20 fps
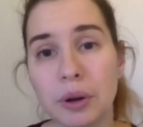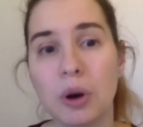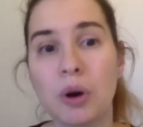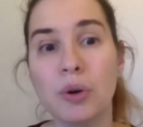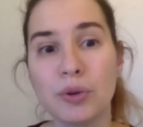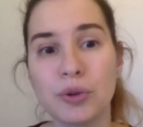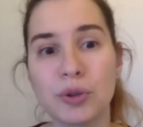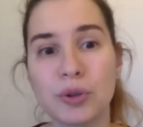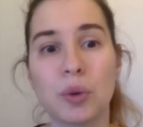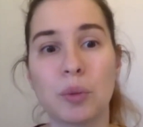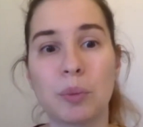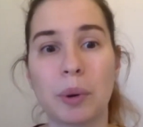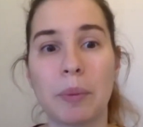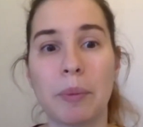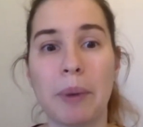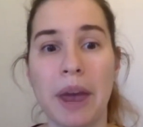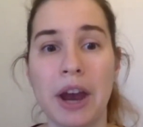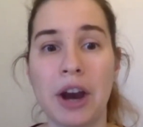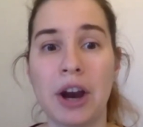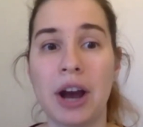also
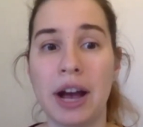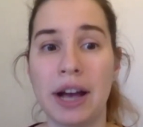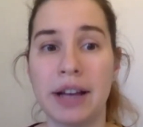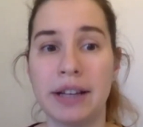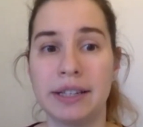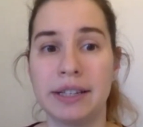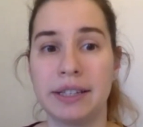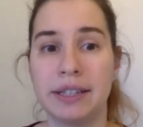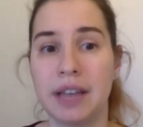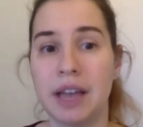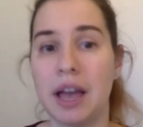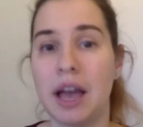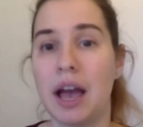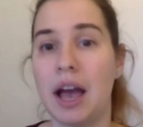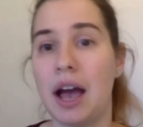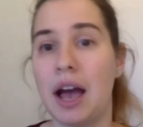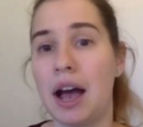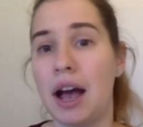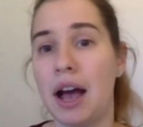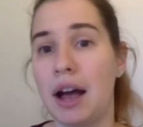prepare us
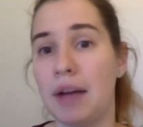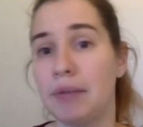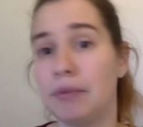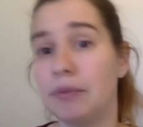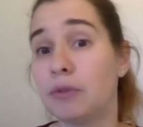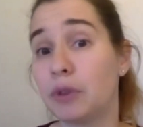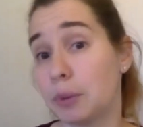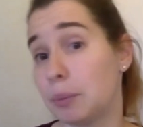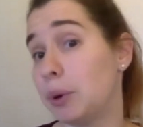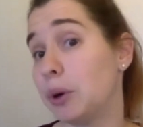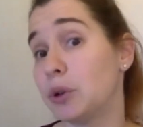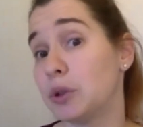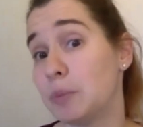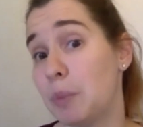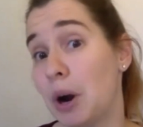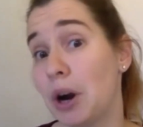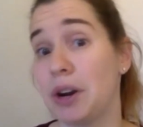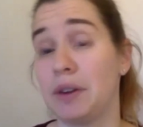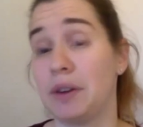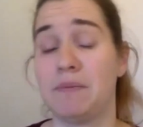for
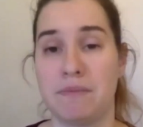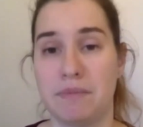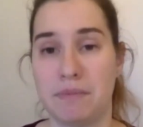postpartum?